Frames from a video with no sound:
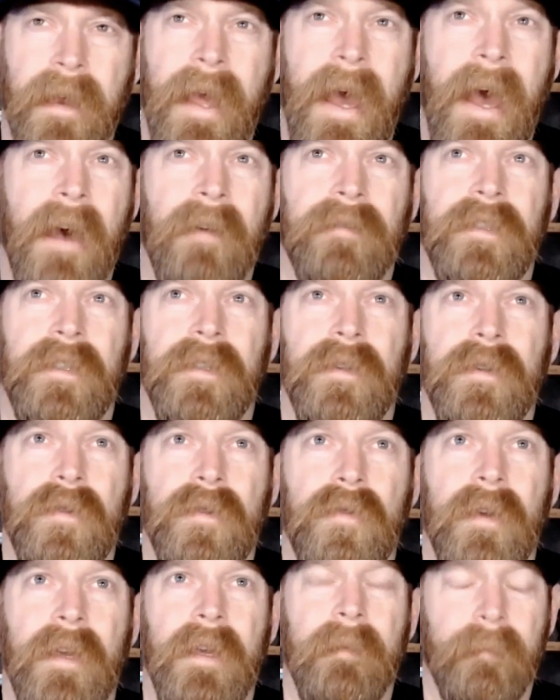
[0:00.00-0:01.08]
how
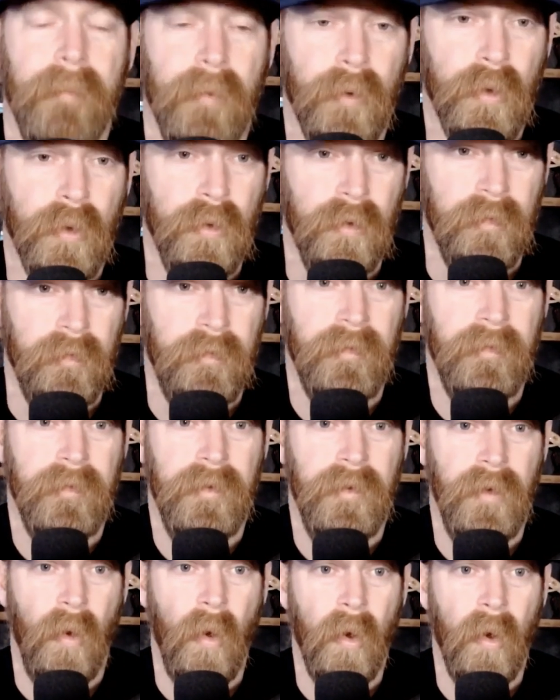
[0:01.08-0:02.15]
to improve
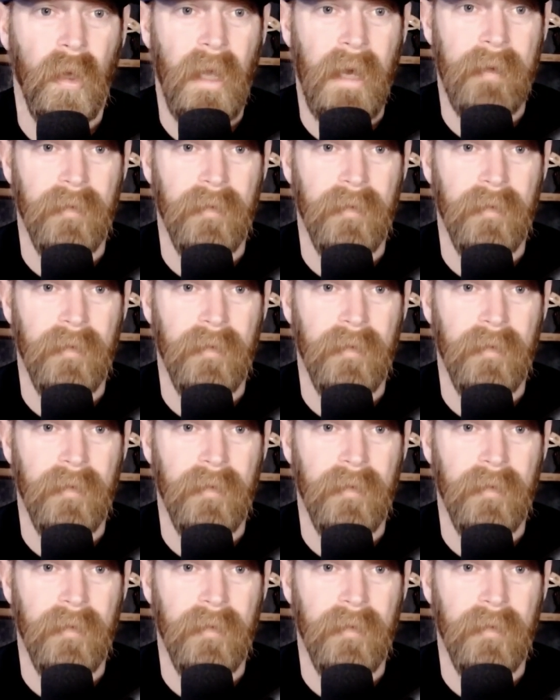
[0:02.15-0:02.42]
your level